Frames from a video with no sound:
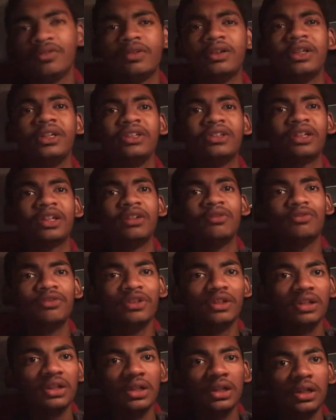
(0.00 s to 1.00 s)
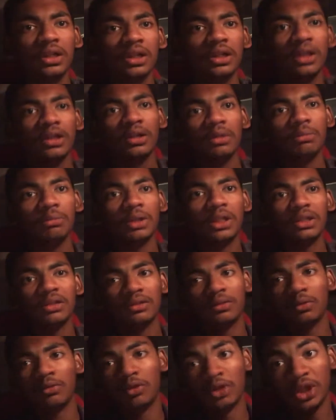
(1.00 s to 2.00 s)
discomfort, but
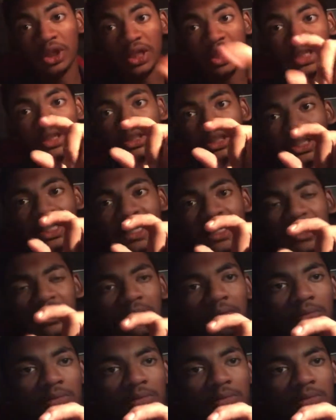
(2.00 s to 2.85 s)
only a light